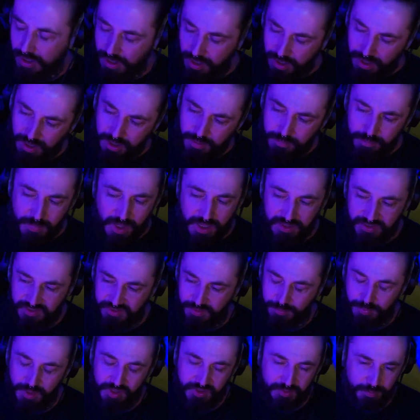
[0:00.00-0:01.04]

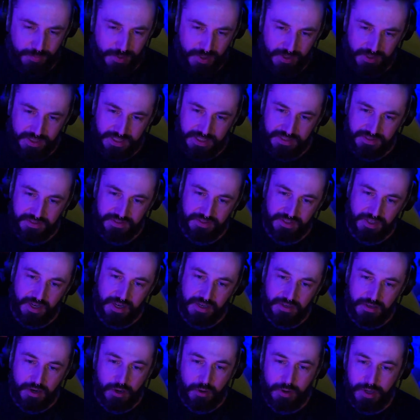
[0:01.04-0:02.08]
master bus plugins that
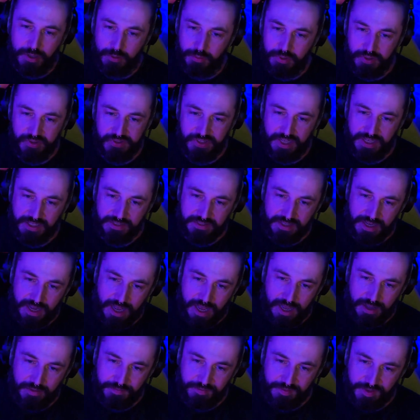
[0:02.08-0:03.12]
I know I always like to
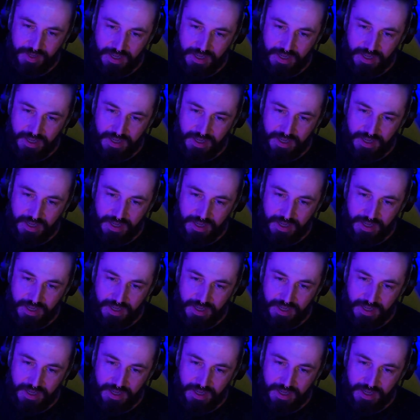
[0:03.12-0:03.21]
have,